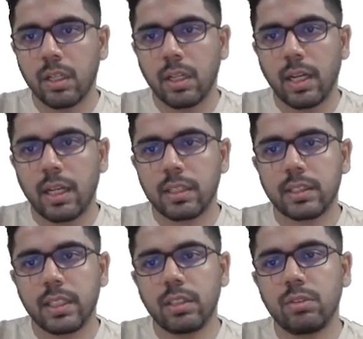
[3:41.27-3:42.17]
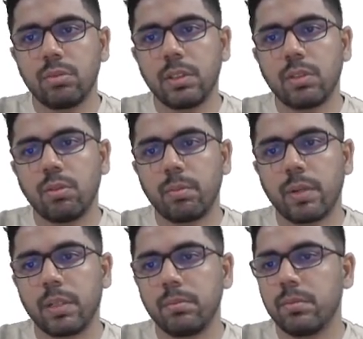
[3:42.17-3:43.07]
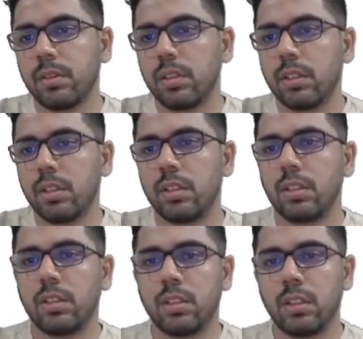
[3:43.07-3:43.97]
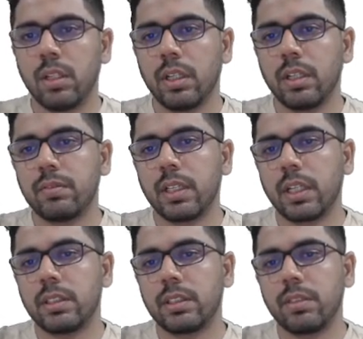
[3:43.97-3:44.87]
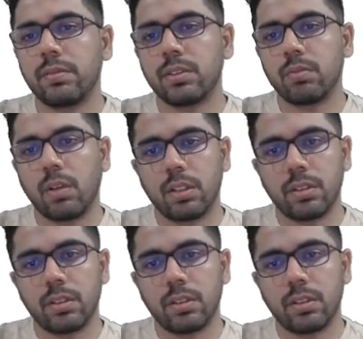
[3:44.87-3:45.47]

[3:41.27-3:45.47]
are said to be co-prime if their HCF is 1.